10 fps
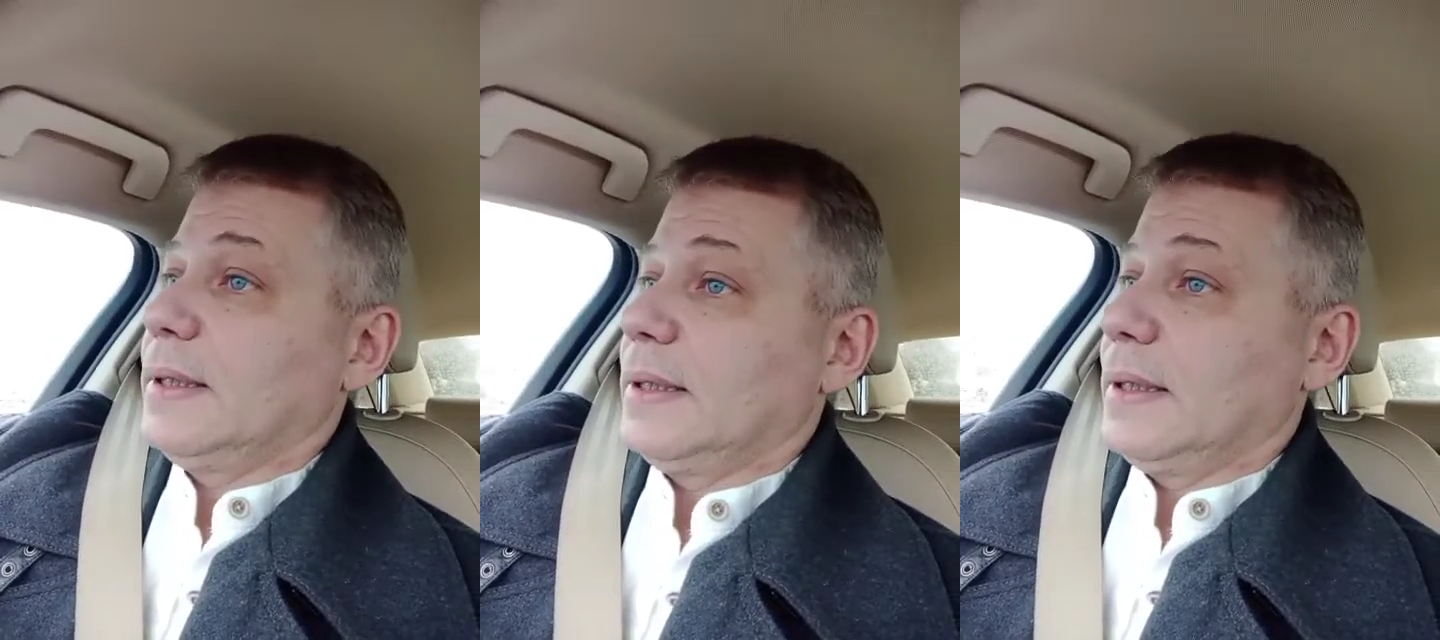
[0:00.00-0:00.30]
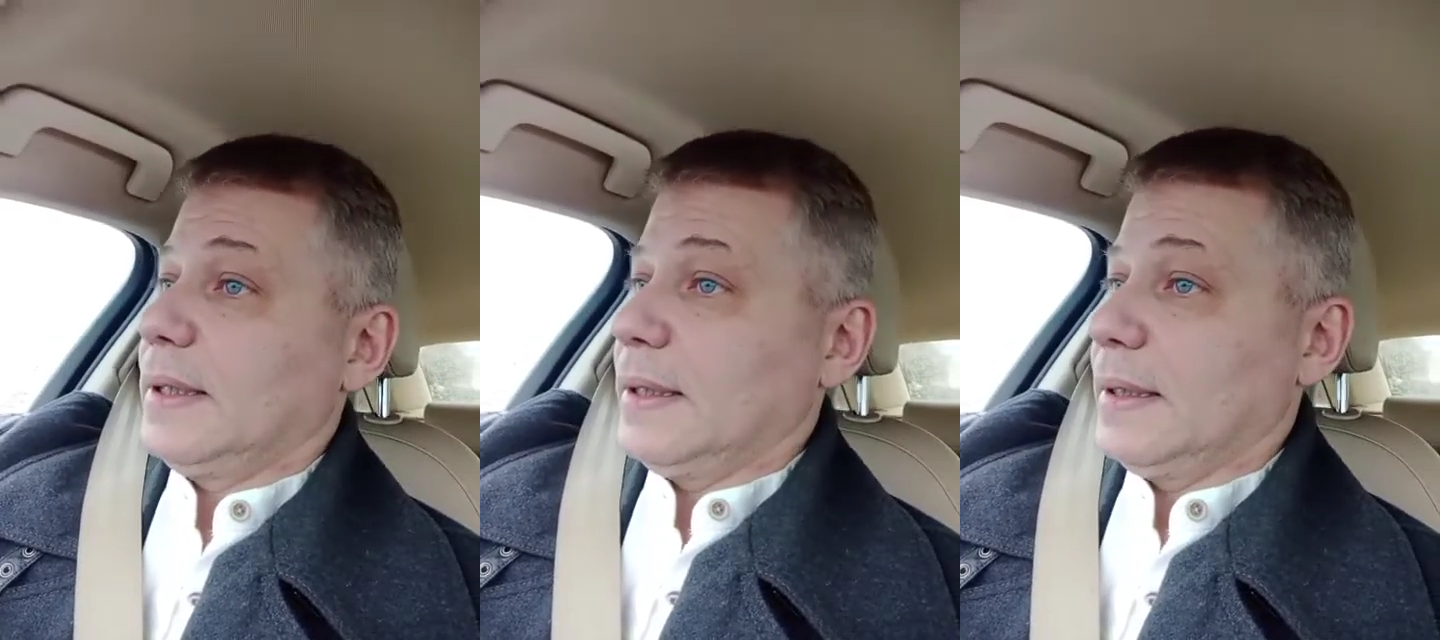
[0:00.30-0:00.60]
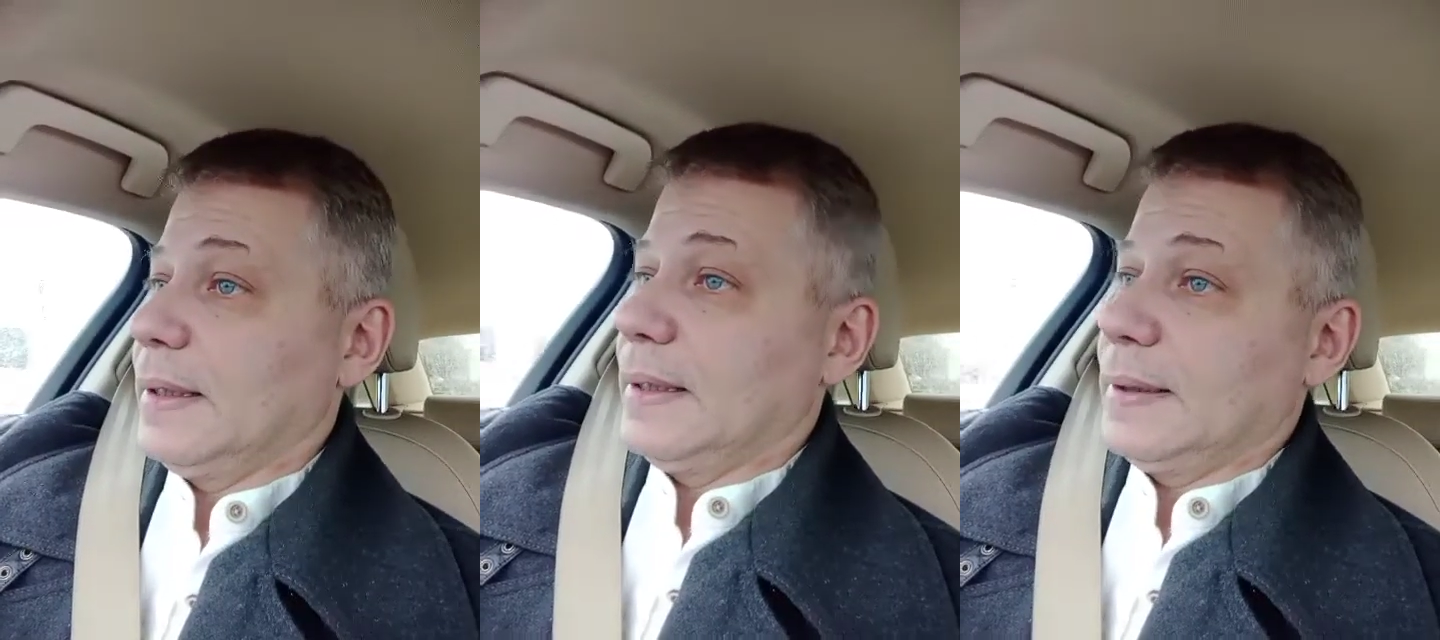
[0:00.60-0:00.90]

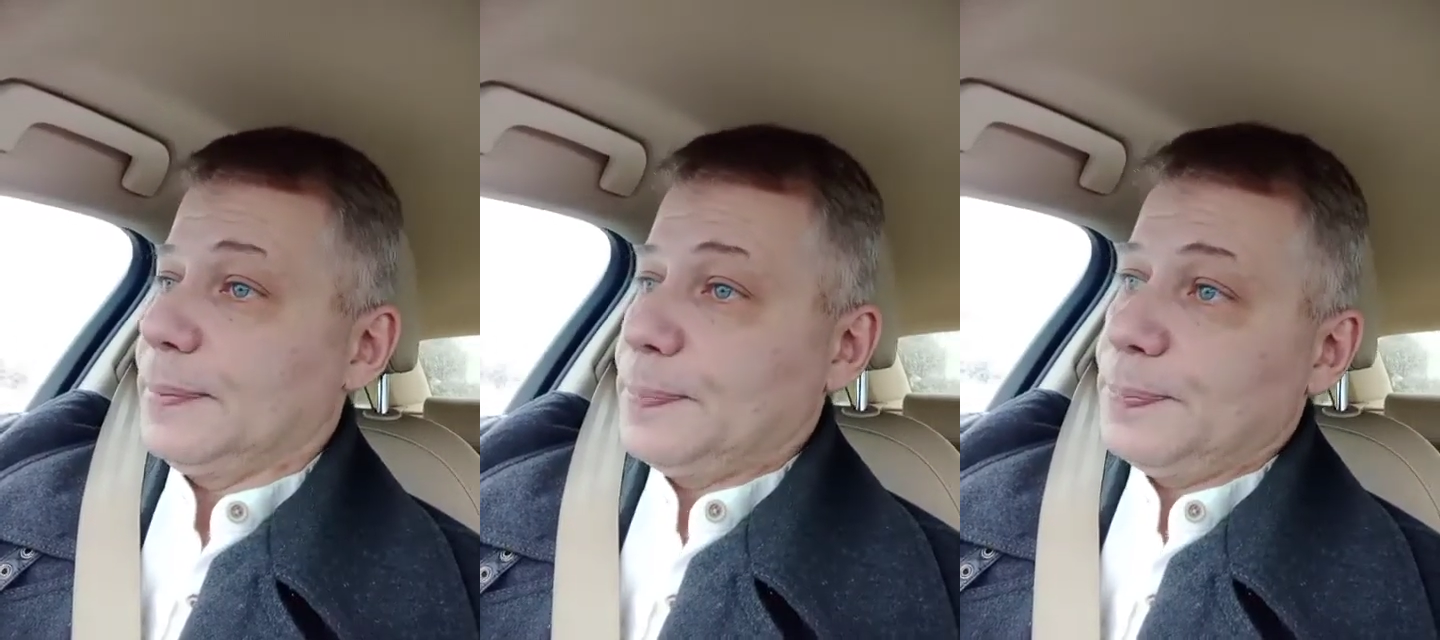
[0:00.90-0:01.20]
But